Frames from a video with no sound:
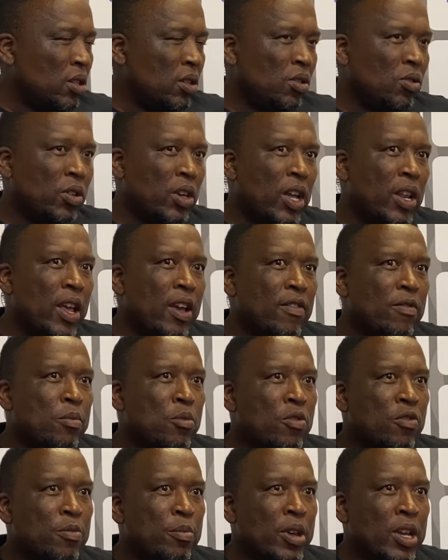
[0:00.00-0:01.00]
we can have
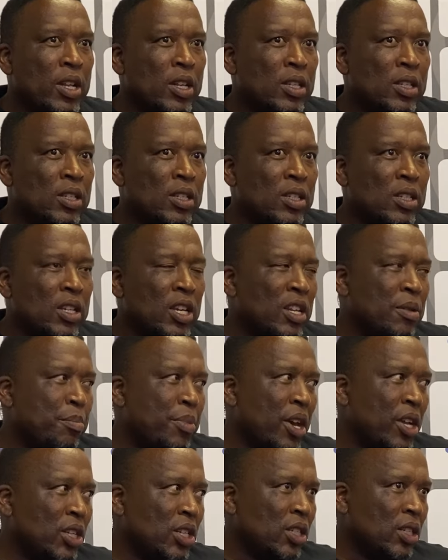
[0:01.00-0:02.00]
movement in
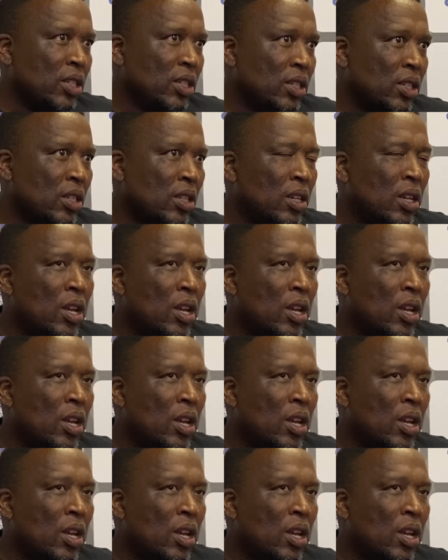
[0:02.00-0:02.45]
patches,